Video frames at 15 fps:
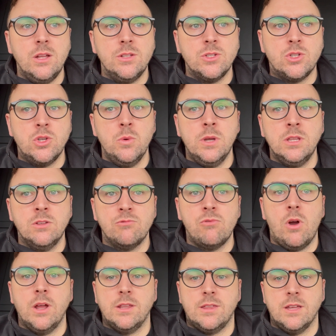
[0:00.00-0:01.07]
doing the
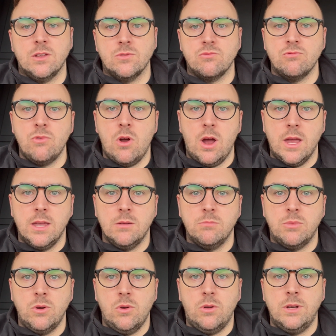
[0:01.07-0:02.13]
right things right,
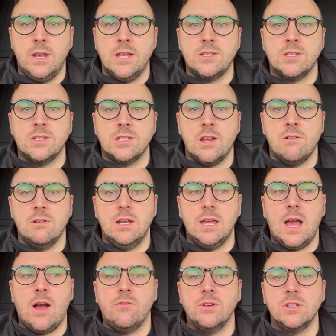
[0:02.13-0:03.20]
but not necessarily
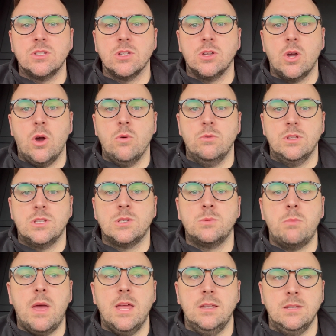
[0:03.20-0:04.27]
having to go and
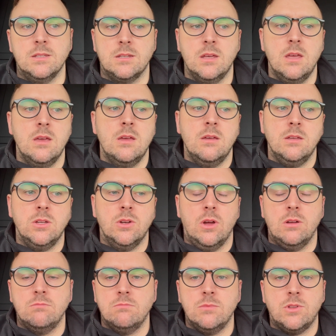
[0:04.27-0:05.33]
spend £300,
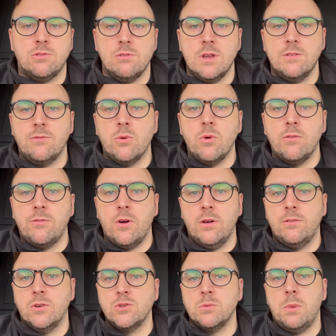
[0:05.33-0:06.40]
£400,
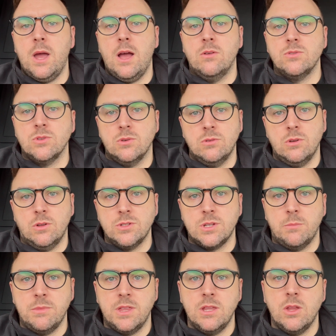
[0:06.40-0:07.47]
£500 on
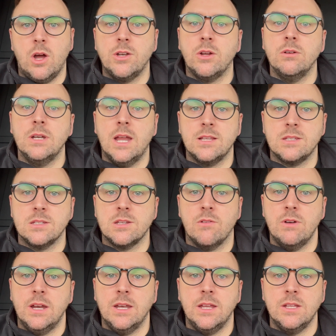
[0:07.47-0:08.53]
something that I don't
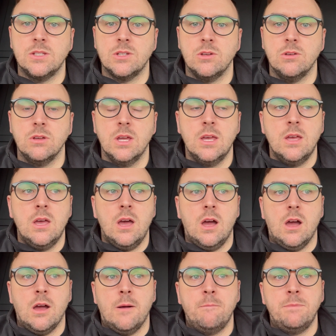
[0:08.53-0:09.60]
necessarily need to.
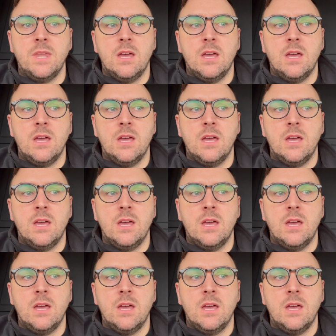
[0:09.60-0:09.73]
I'm